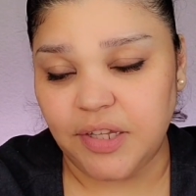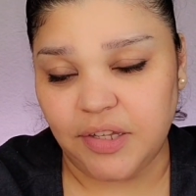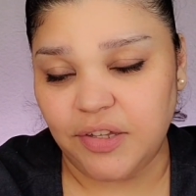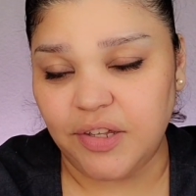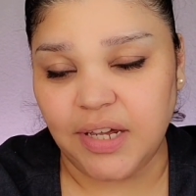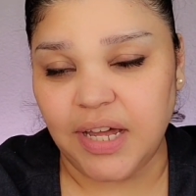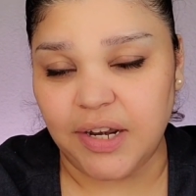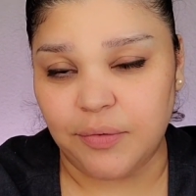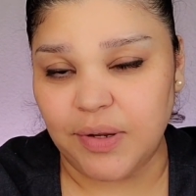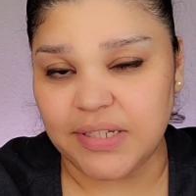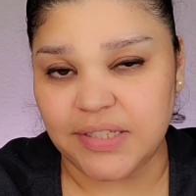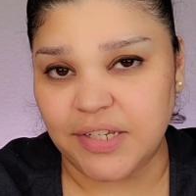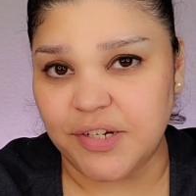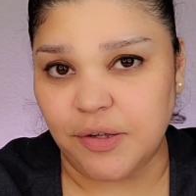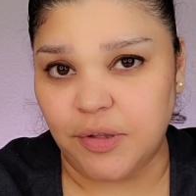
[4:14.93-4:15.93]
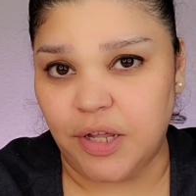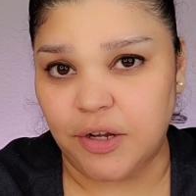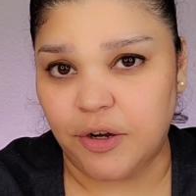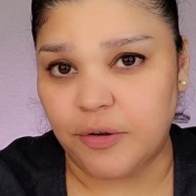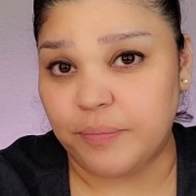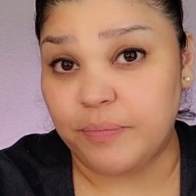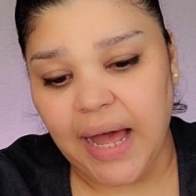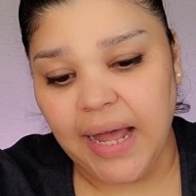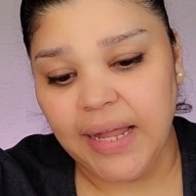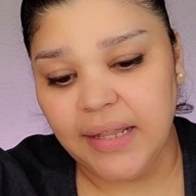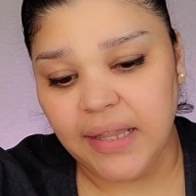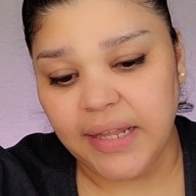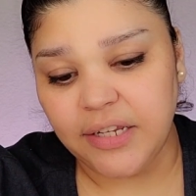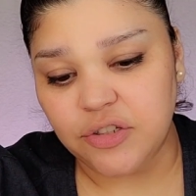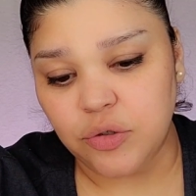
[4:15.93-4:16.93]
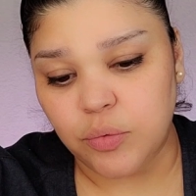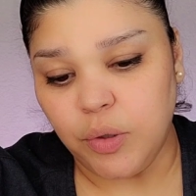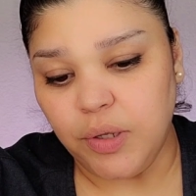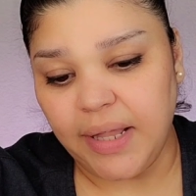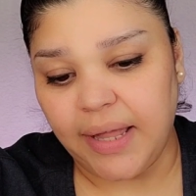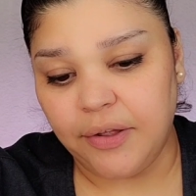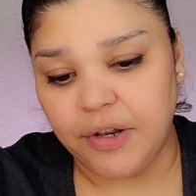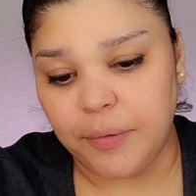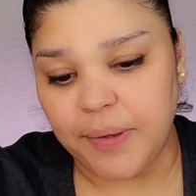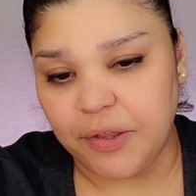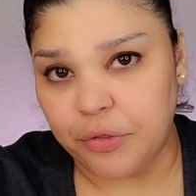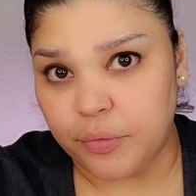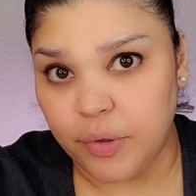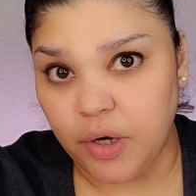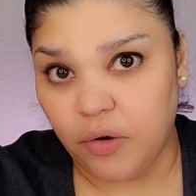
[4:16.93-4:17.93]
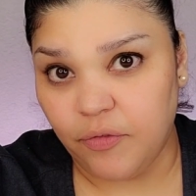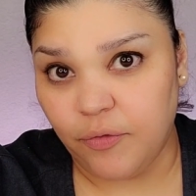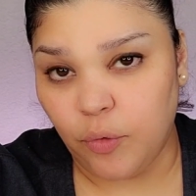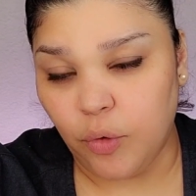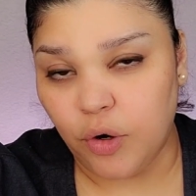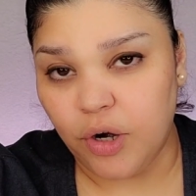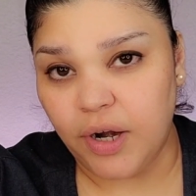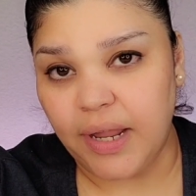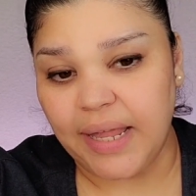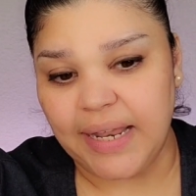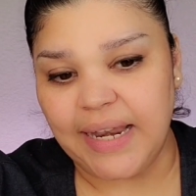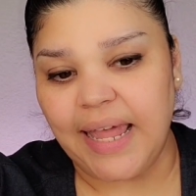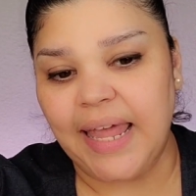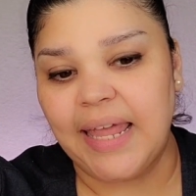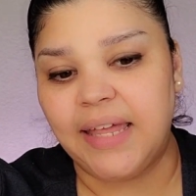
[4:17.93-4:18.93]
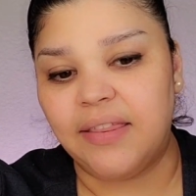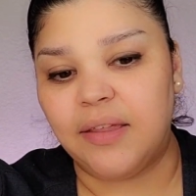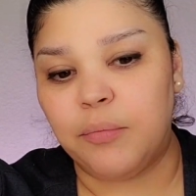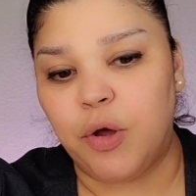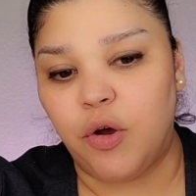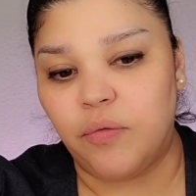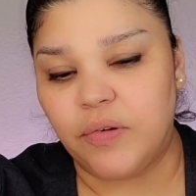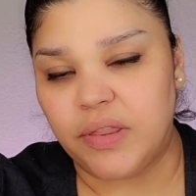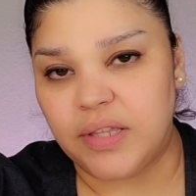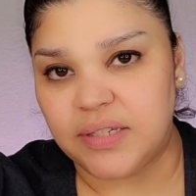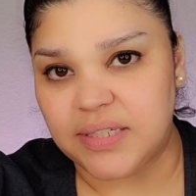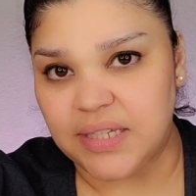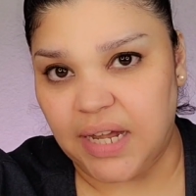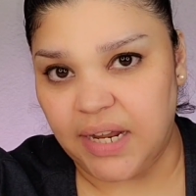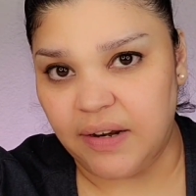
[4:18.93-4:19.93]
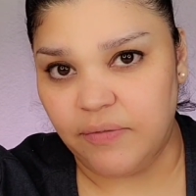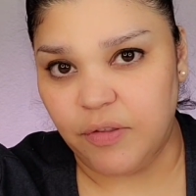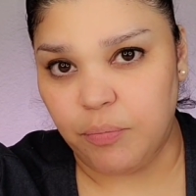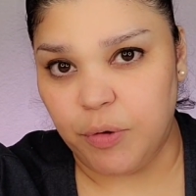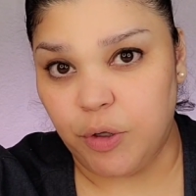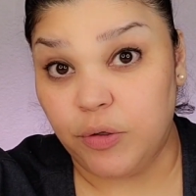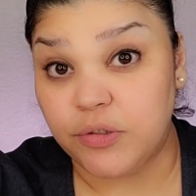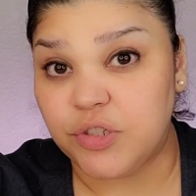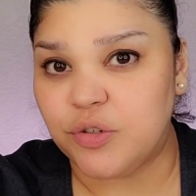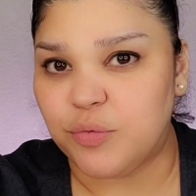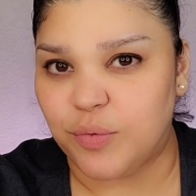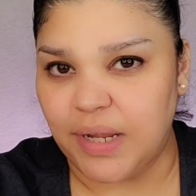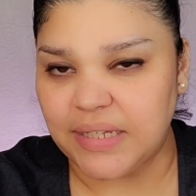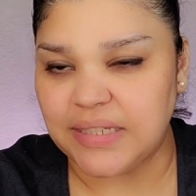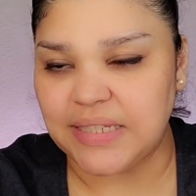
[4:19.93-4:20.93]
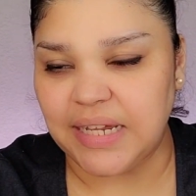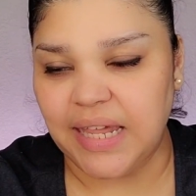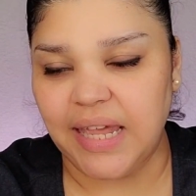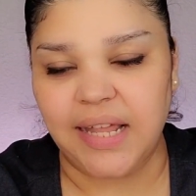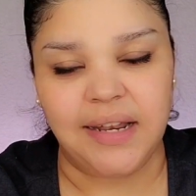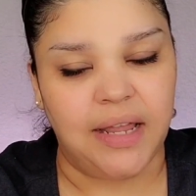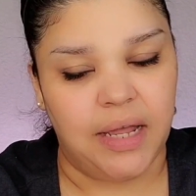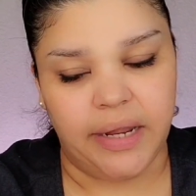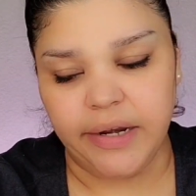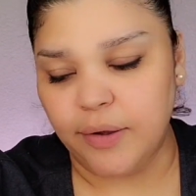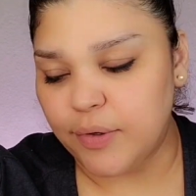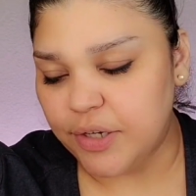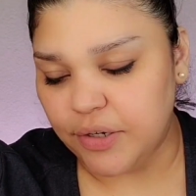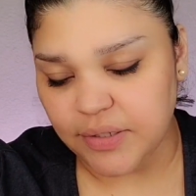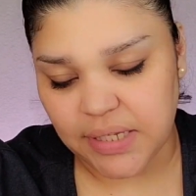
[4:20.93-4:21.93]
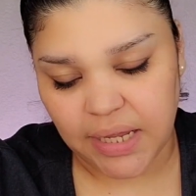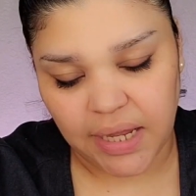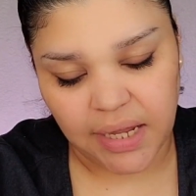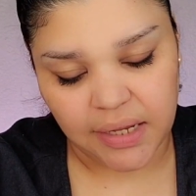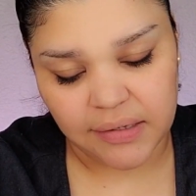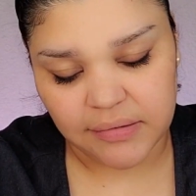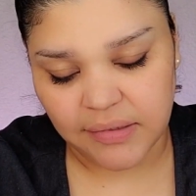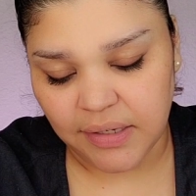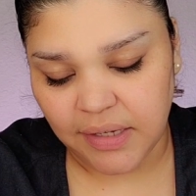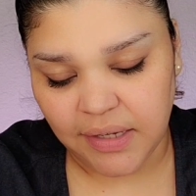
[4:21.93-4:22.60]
you got to rest the dough longer. I like to roll out about 3 or 4 and hang them over the side of the bowl to rest again. I know what you're saying.